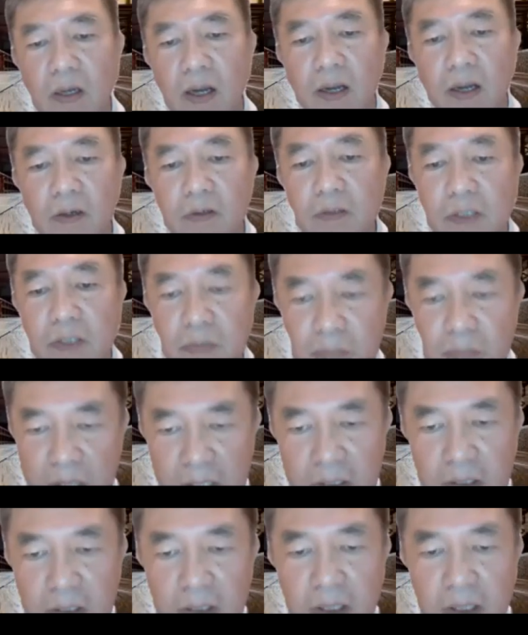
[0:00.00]
and to spread
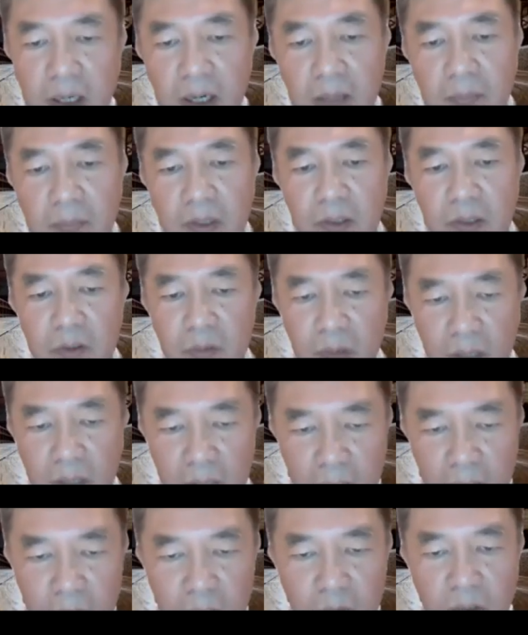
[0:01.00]
the Dharma to
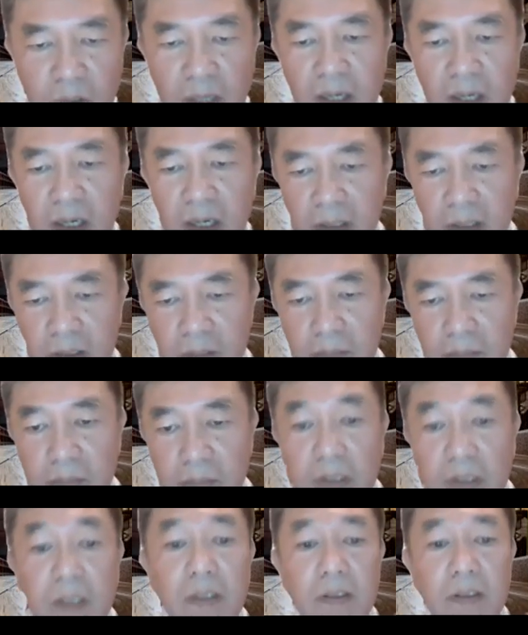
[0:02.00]
help the enlightened
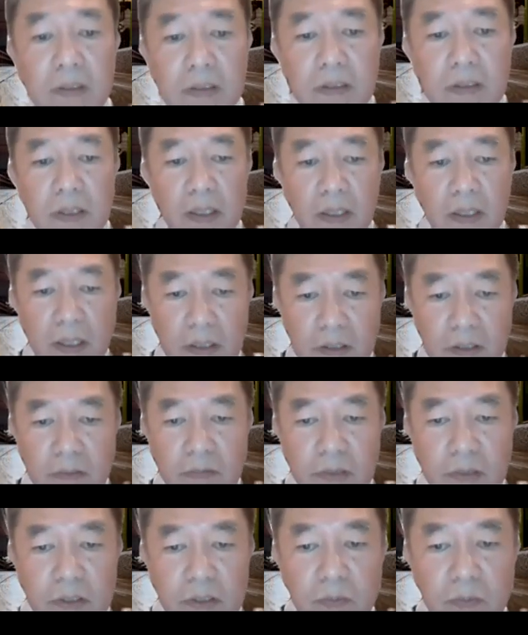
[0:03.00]
beings. And that's the
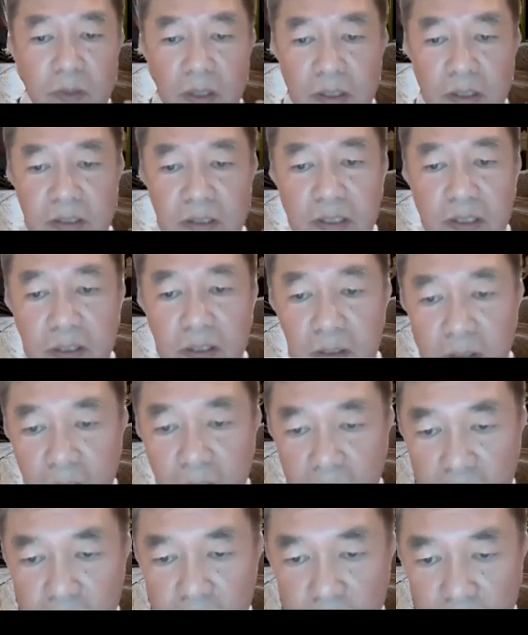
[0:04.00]
reason why I say
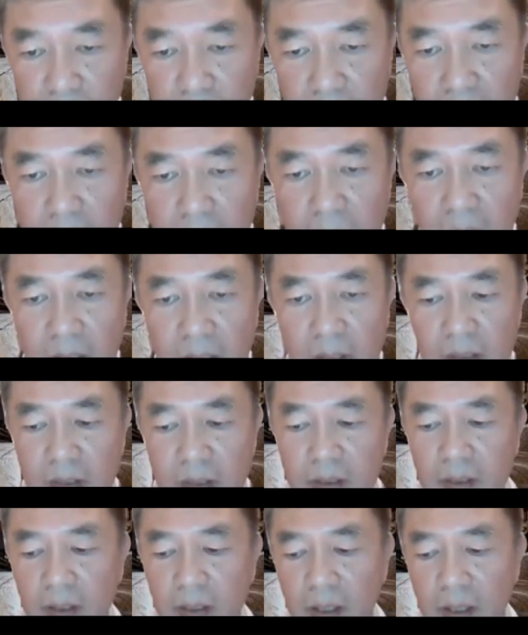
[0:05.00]
what's mean by
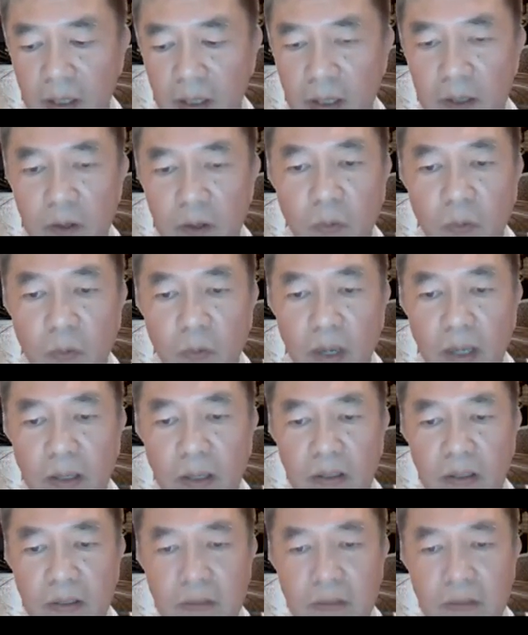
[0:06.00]
no end.